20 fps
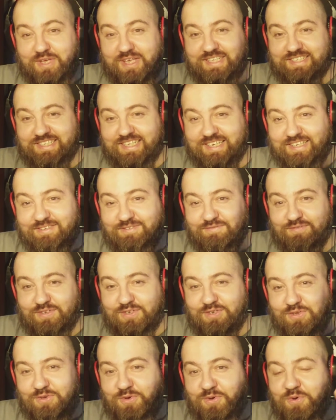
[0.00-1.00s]
a second
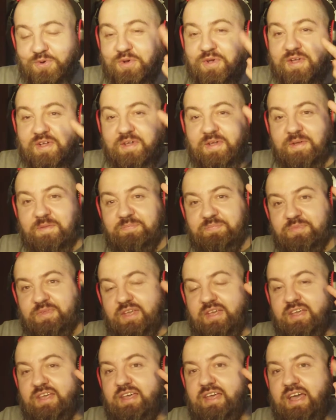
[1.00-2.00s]
video
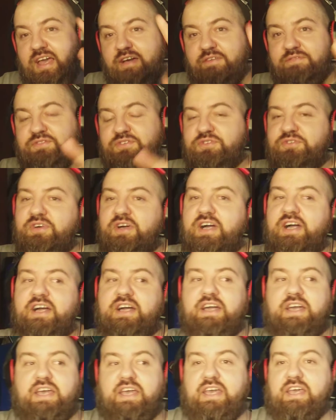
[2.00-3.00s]
after
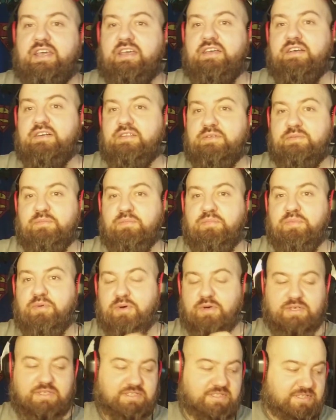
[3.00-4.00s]
I
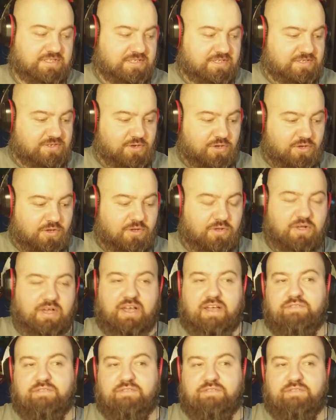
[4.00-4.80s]
unbox it all,